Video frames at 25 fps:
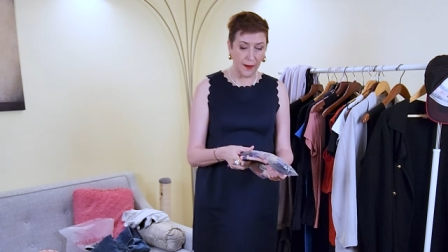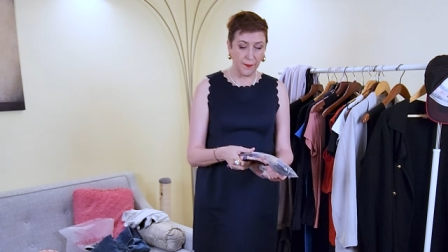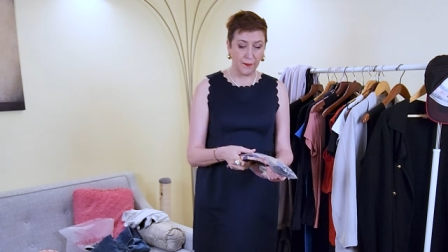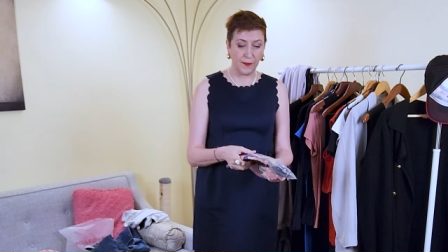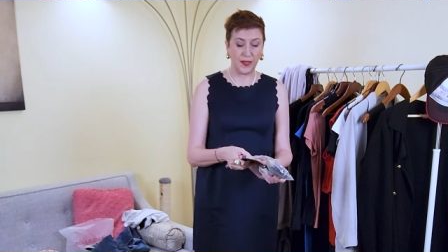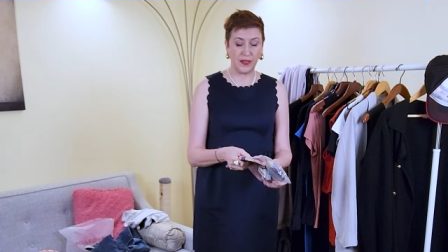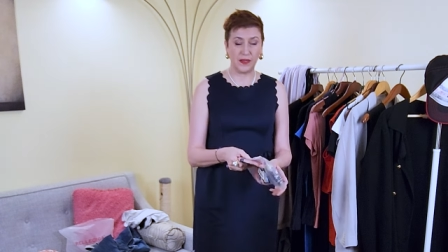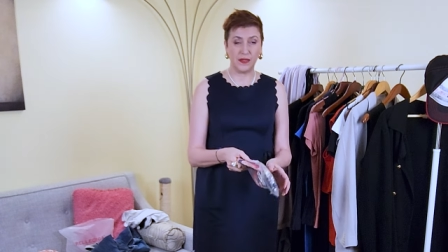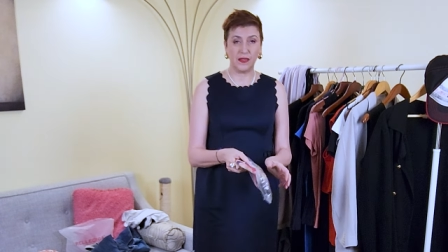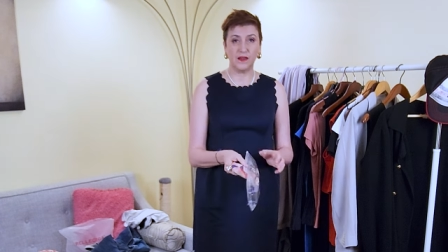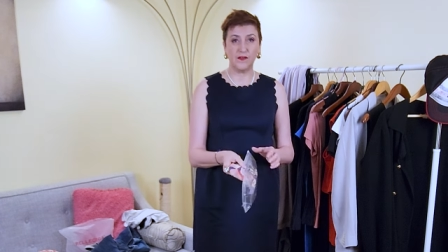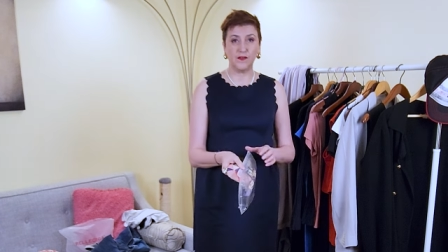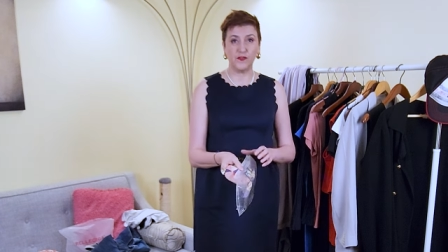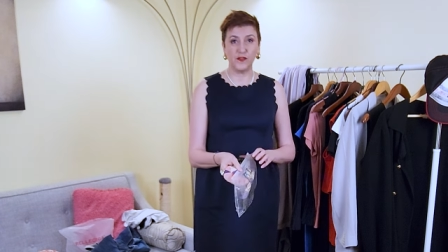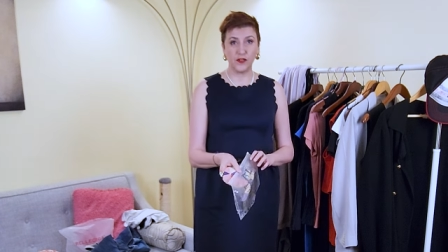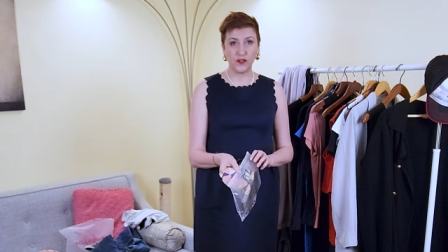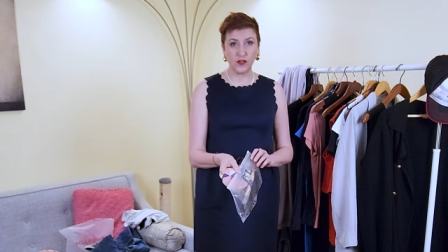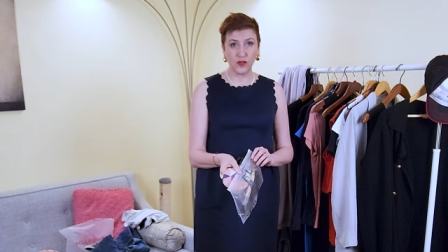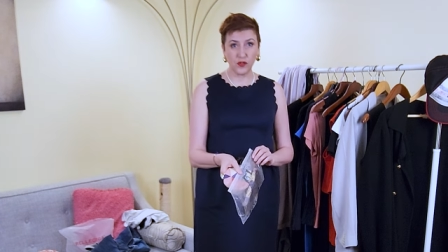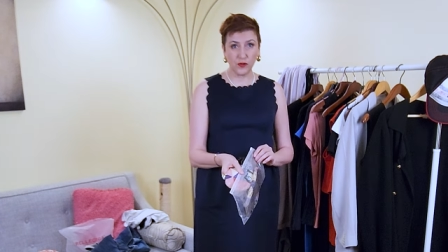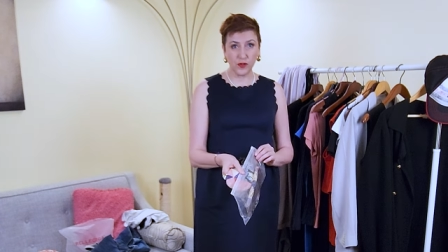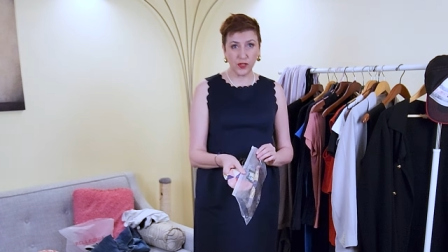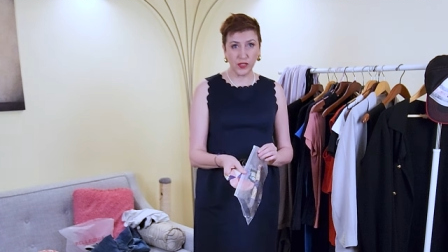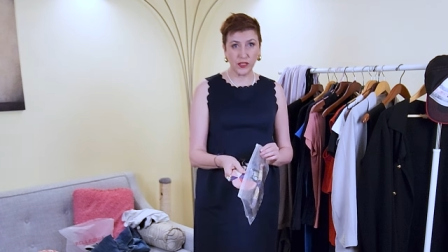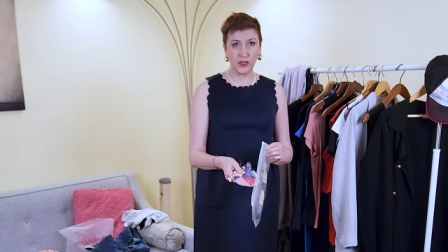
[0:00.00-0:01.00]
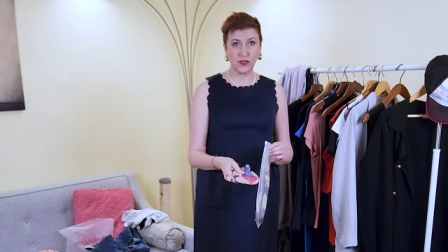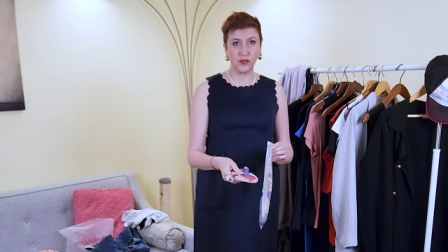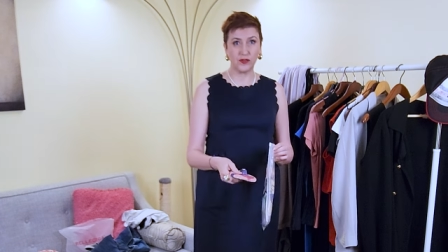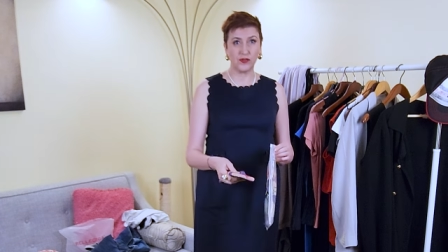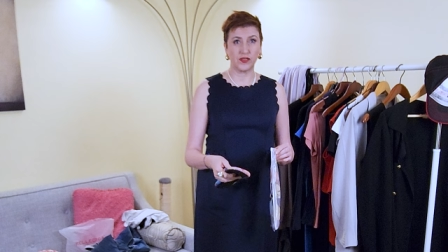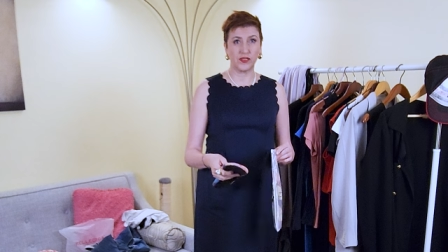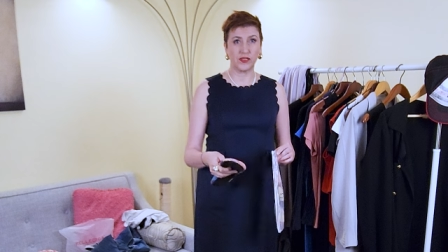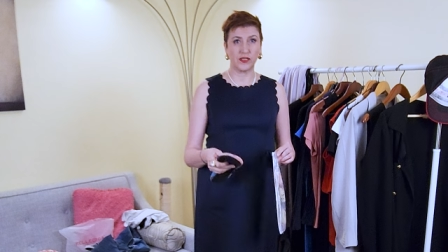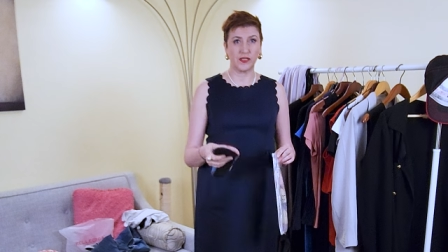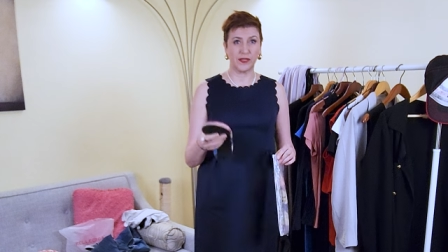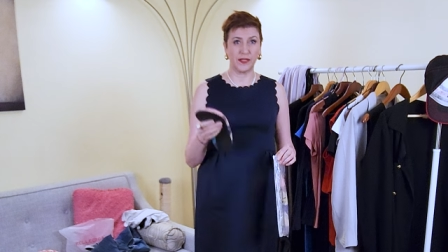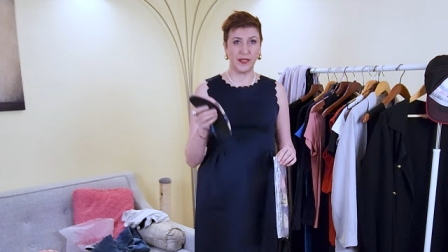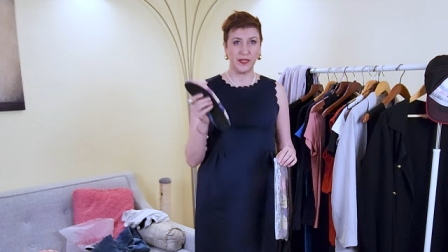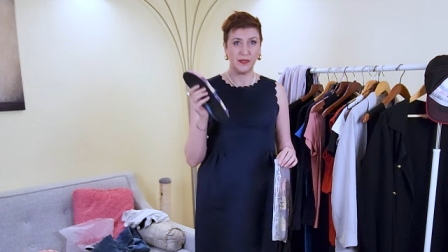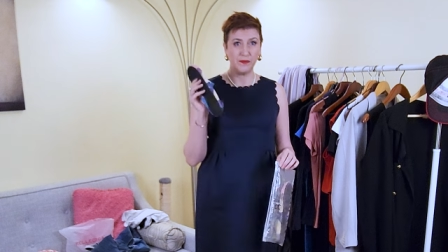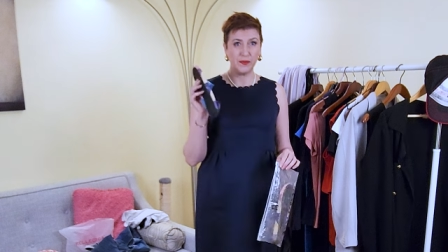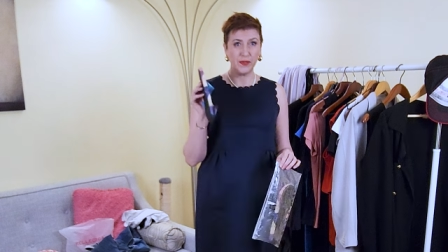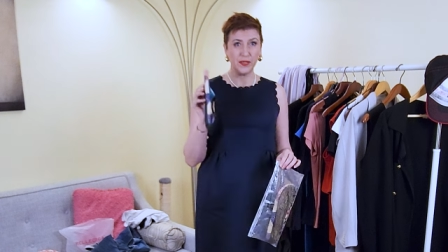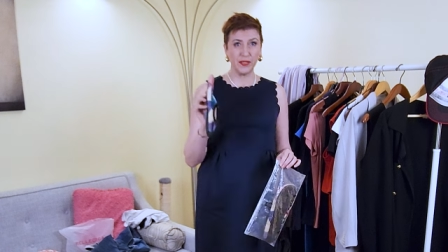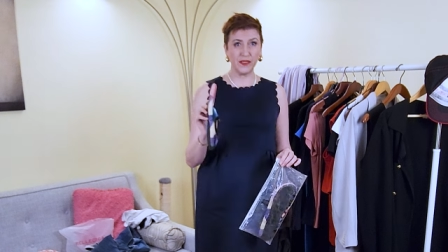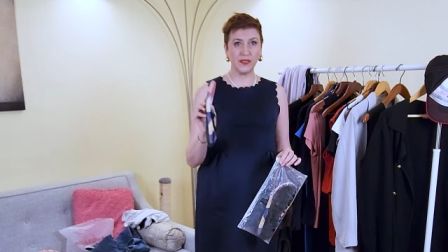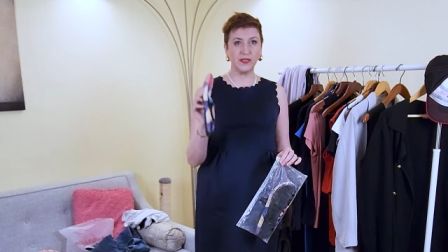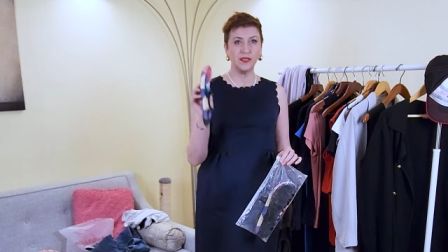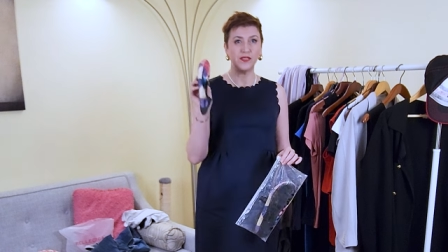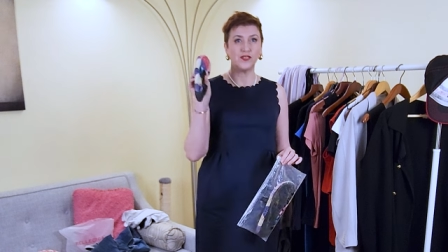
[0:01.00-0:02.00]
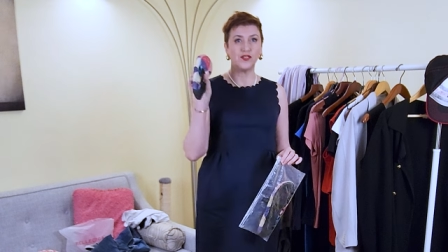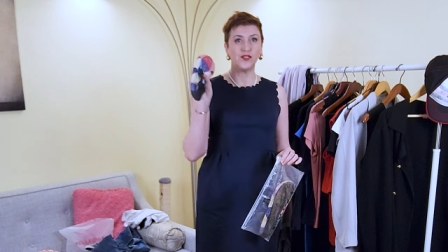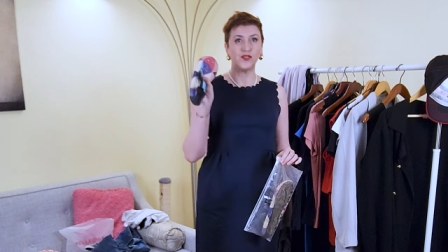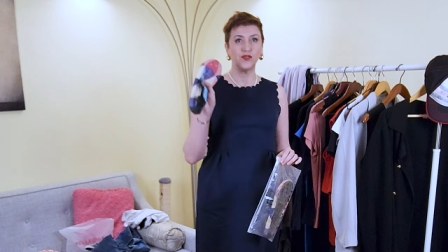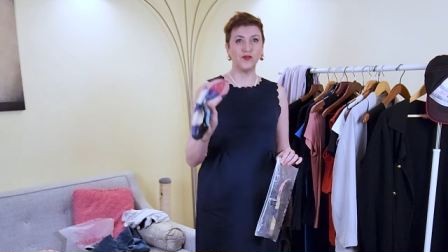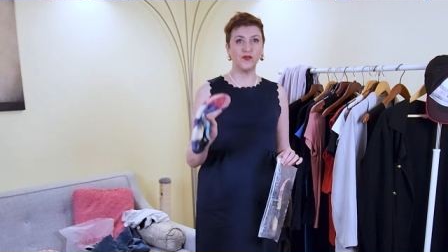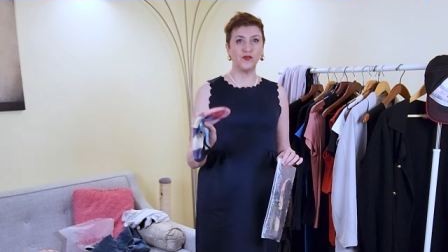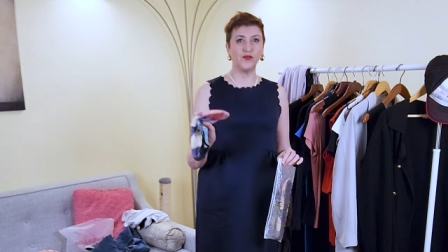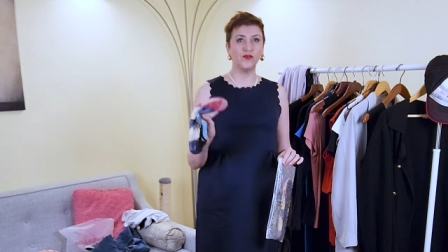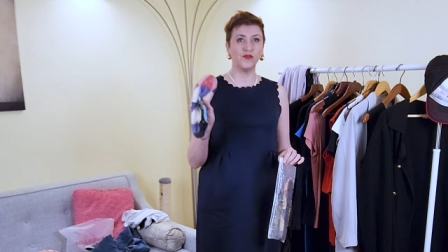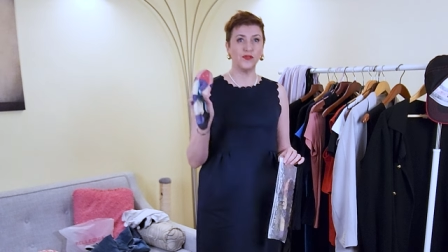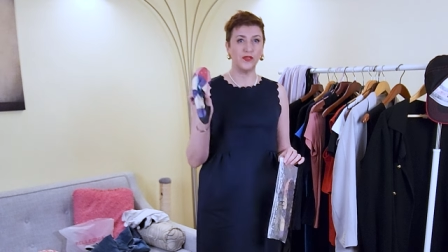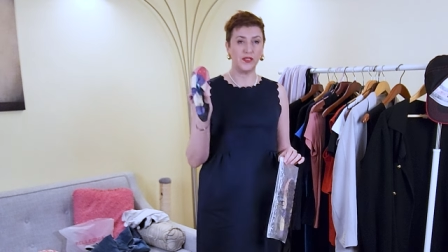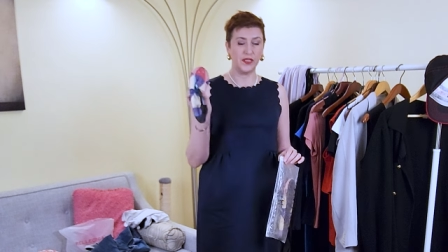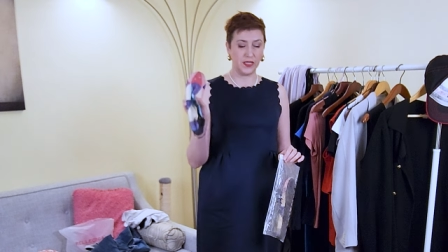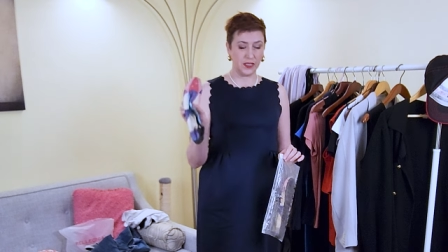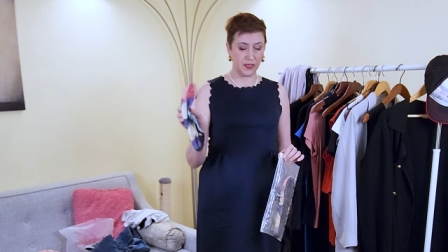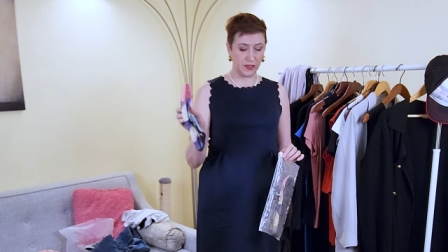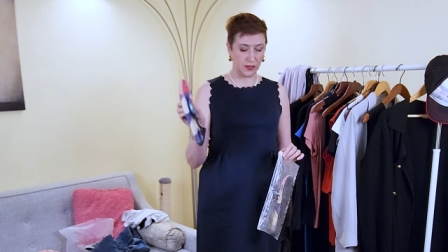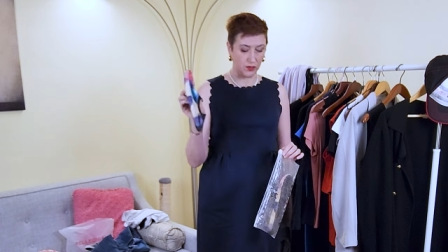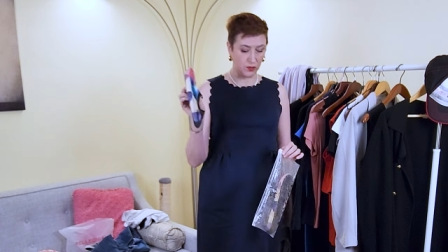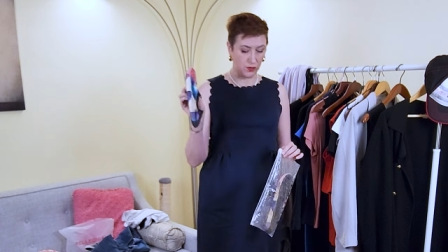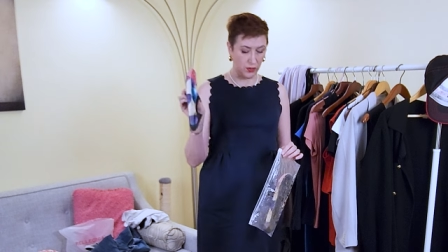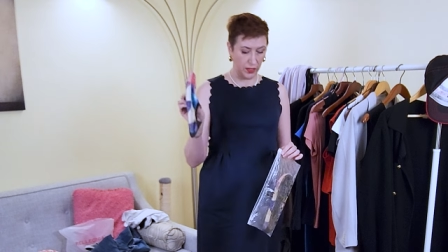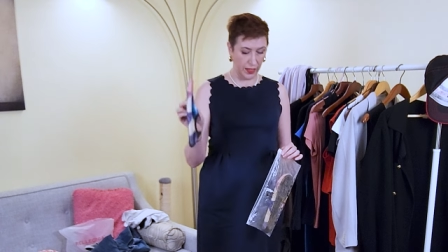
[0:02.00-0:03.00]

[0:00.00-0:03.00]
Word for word: but if you're going to a Caribbean, you need to